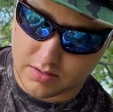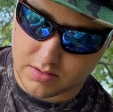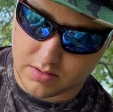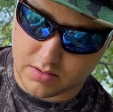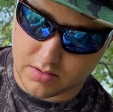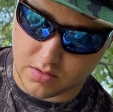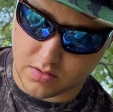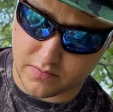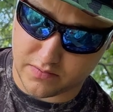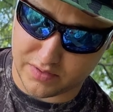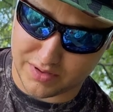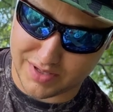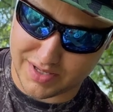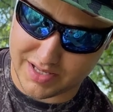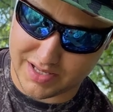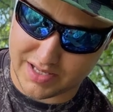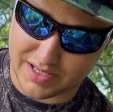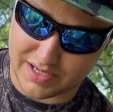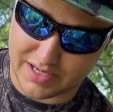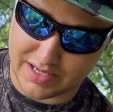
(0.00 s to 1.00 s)
Hopefully
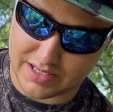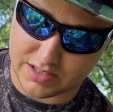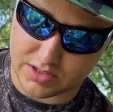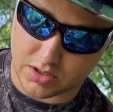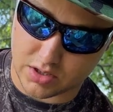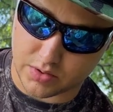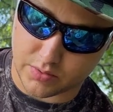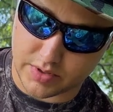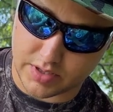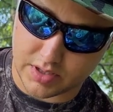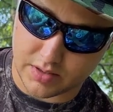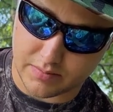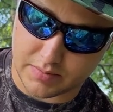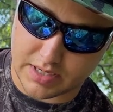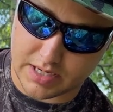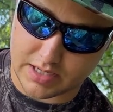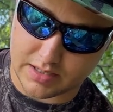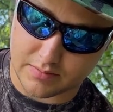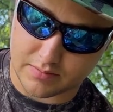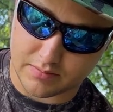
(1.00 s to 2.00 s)
it gets all the way to the
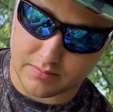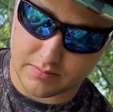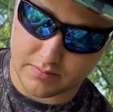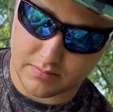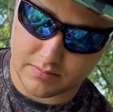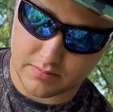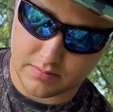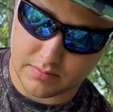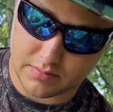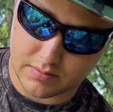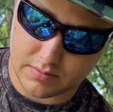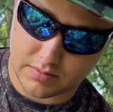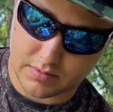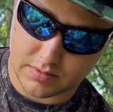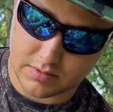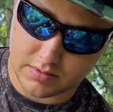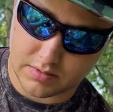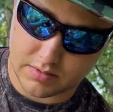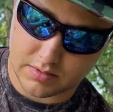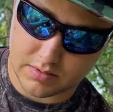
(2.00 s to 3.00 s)
bottom.
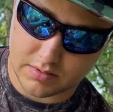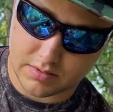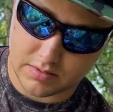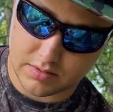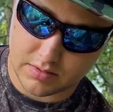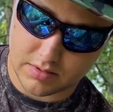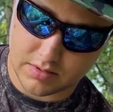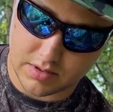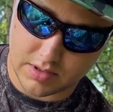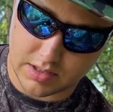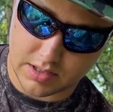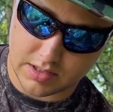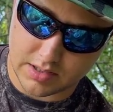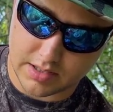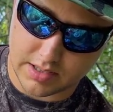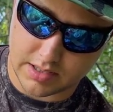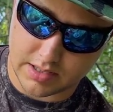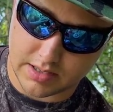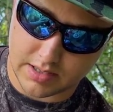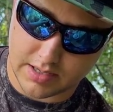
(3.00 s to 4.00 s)
I didn't
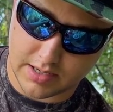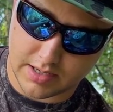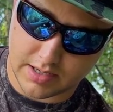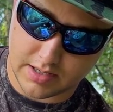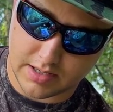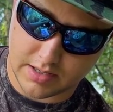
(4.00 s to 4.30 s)
think of that.